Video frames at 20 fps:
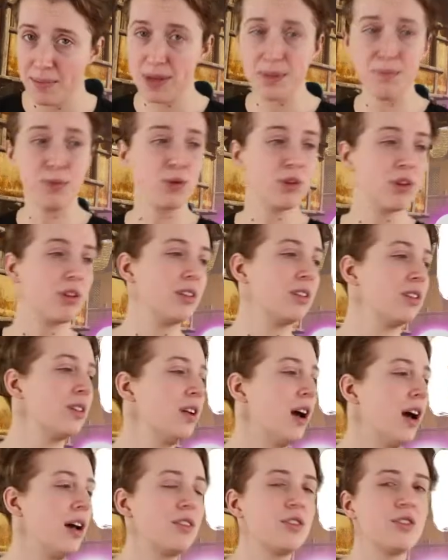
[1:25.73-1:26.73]
People
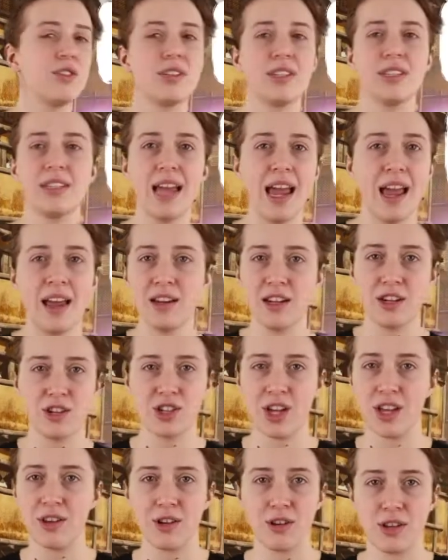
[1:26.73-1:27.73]
couldn't understand
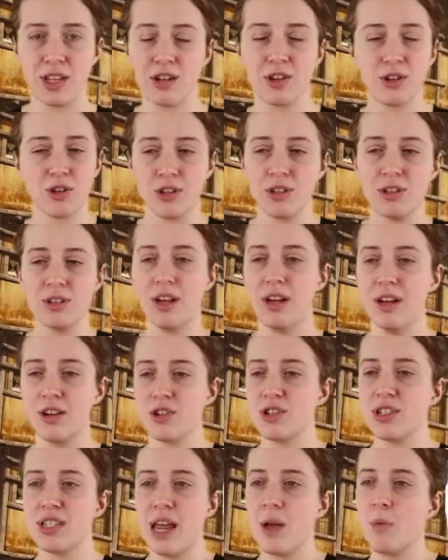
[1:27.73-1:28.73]
each other. They couldn't
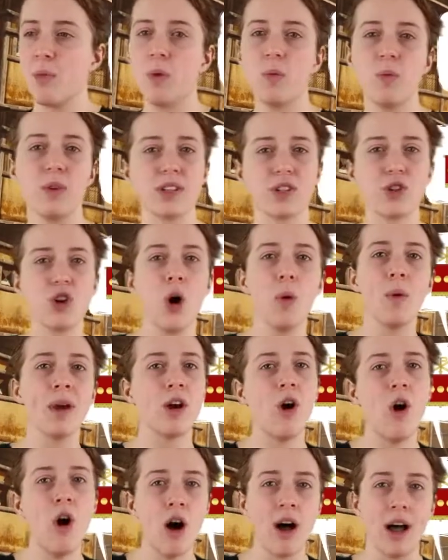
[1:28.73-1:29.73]
understand what was
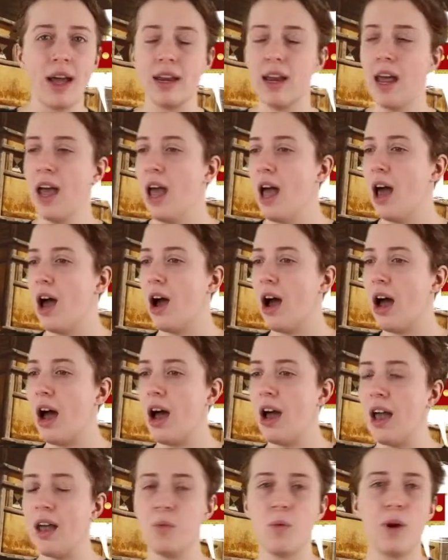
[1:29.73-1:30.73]
going on
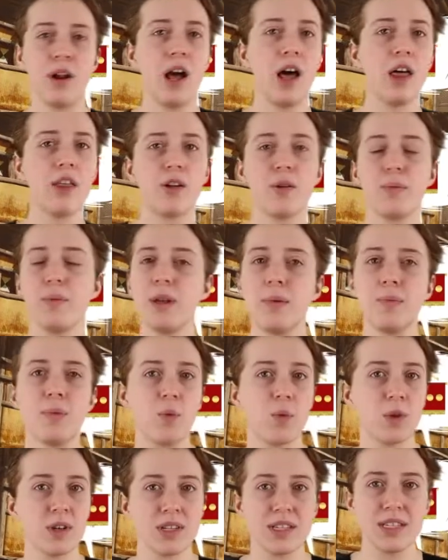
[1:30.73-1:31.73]
and what other people
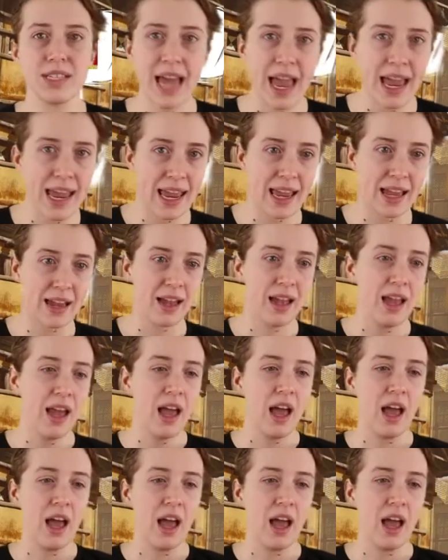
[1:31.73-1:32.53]
were saying.